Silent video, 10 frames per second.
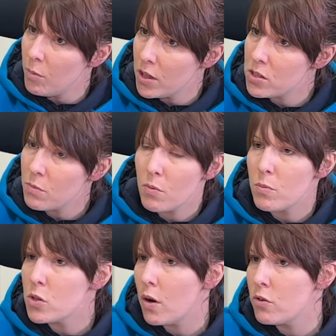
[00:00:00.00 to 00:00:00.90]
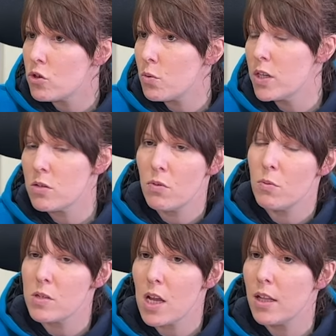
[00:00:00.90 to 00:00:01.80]
of money. Some of them twelve hundred quid, some of
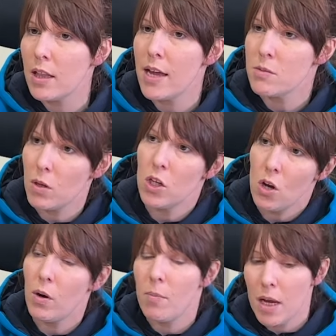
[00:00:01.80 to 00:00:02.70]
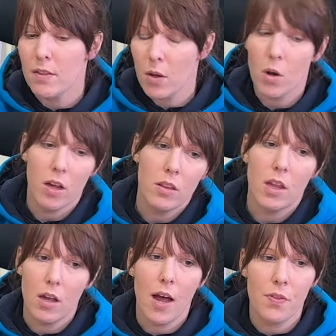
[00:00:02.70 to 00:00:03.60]
them were slightly less, but you know what I mean. They were.
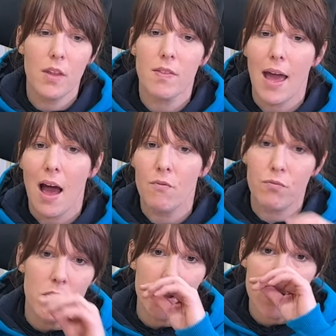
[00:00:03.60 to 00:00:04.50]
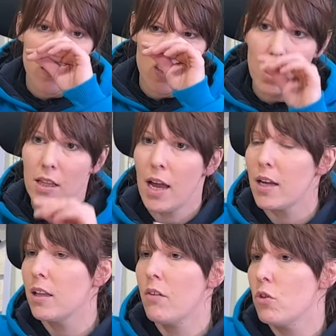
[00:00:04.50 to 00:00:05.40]
They, I mm. think they averaged something
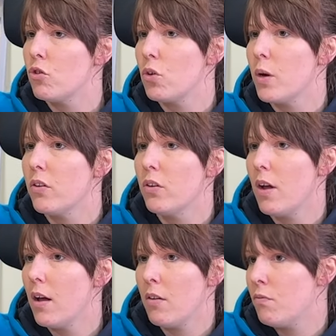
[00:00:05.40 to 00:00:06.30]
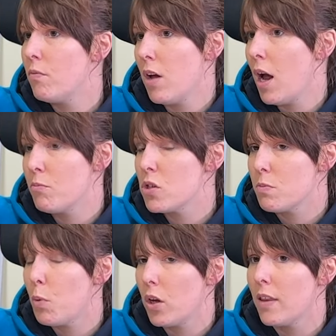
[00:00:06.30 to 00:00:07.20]
like eleven hundred quid yeah, I'm just
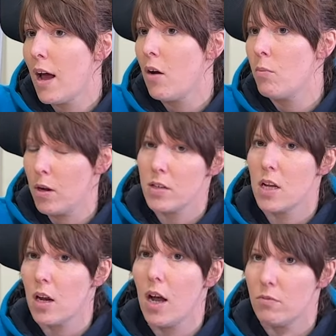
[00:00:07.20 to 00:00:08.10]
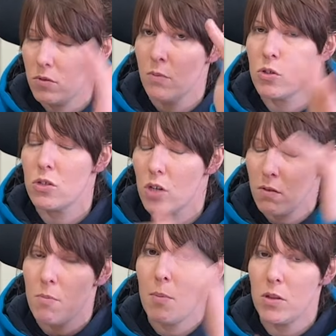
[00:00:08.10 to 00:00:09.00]
yeah. plucking that out because I, I am just trying
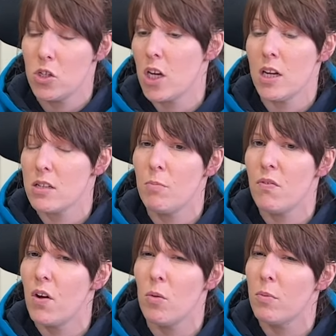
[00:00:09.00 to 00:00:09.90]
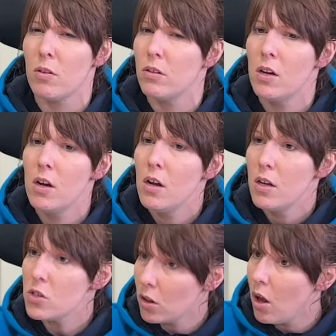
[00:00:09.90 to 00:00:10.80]
to remember the sheet. It's on yeah, my phone, still, but it's good. Yeah.
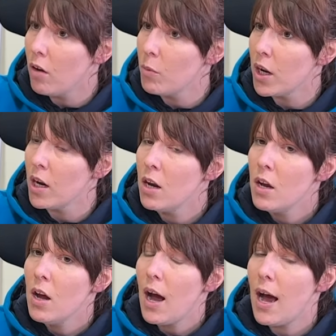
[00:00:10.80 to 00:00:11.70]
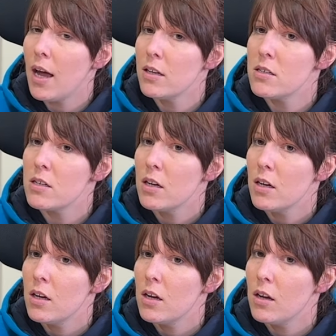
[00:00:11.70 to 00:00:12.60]
It's a lot of money. And
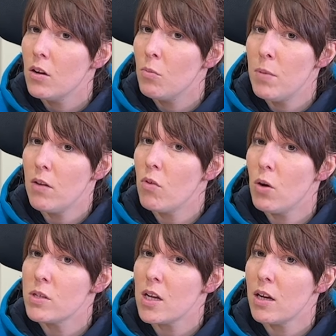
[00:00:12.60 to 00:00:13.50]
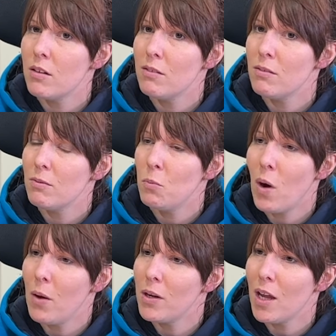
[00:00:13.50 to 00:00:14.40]
me and Roy were saying,
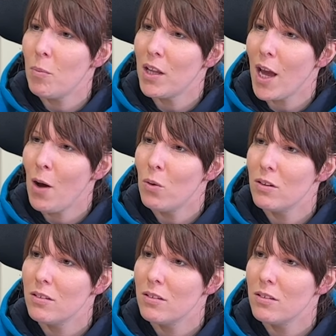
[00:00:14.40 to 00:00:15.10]
why are we keeping the cow?